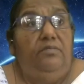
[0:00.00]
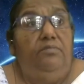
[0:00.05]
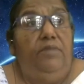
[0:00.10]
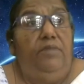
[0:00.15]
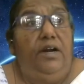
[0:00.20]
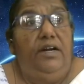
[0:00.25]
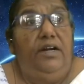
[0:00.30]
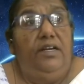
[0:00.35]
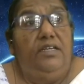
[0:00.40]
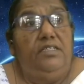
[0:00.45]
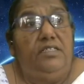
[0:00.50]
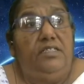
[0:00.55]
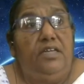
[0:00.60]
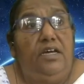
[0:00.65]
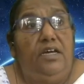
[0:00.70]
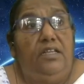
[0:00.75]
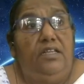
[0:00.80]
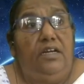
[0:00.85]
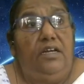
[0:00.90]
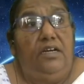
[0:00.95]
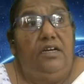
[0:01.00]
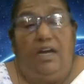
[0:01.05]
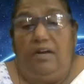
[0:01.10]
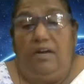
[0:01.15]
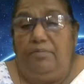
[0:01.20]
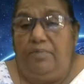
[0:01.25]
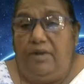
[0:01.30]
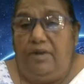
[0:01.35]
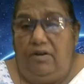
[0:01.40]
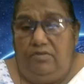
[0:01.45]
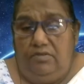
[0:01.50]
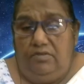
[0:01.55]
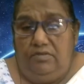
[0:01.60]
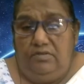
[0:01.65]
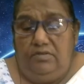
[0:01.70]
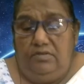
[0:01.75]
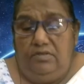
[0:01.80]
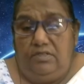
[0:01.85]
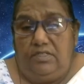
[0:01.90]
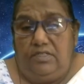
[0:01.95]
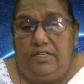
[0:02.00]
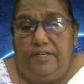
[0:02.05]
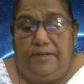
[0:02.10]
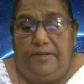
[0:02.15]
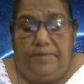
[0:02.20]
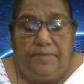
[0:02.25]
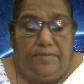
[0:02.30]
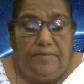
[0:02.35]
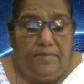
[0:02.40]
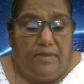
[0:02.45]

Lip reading: Mud is the dark brown. Okay.